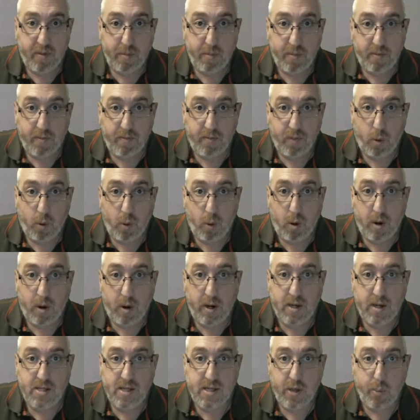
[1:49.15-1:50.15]
before
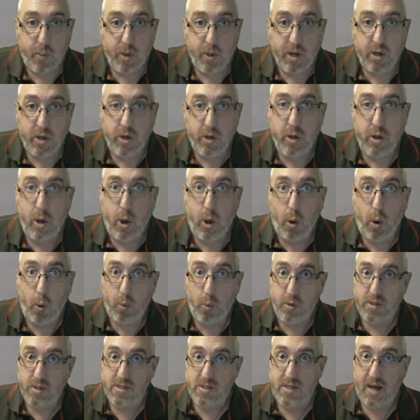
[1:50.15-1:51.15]
is that we know
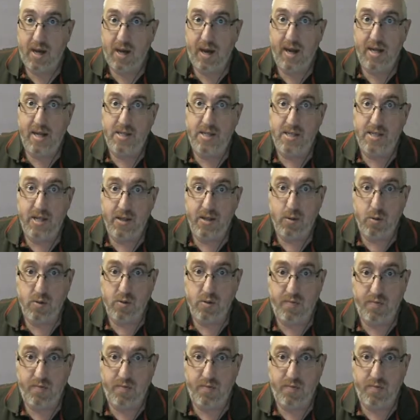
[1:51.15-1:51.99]
the signs in those